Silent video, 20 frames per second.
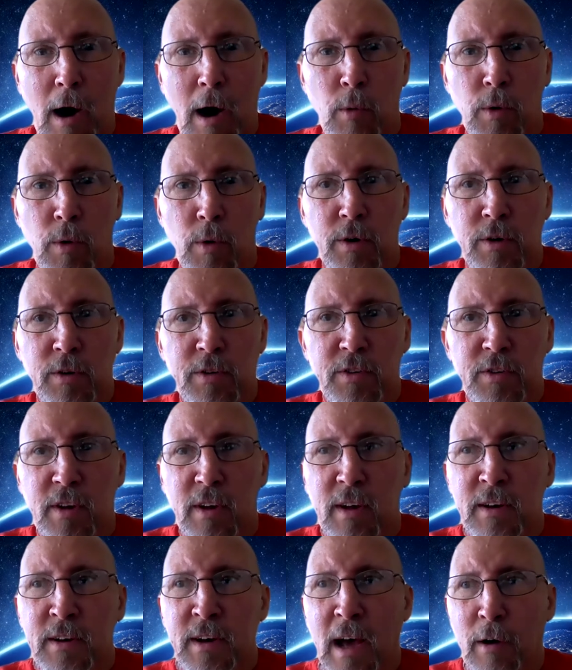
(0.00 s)
hours
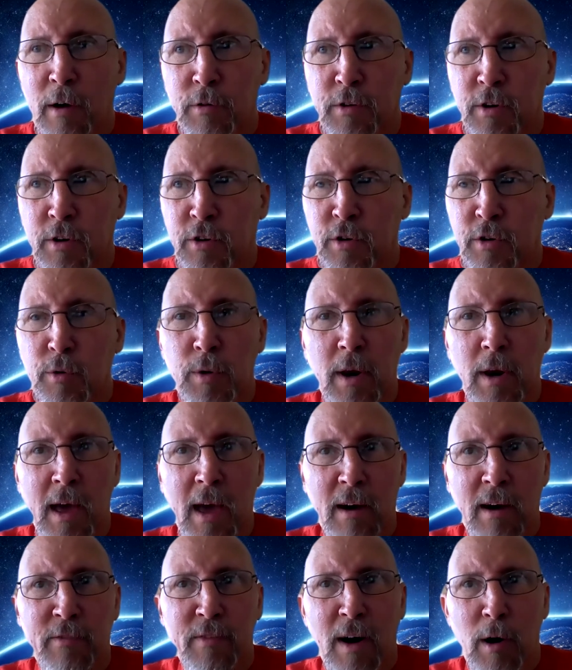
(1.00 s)
down to two and a
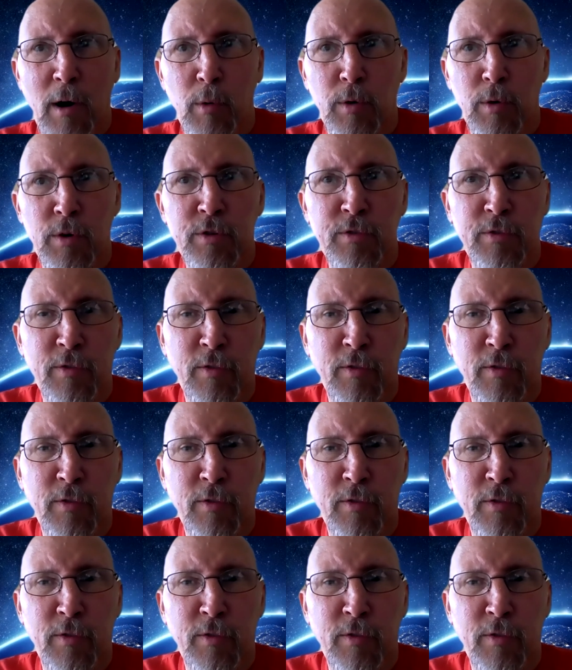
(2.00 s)
half hours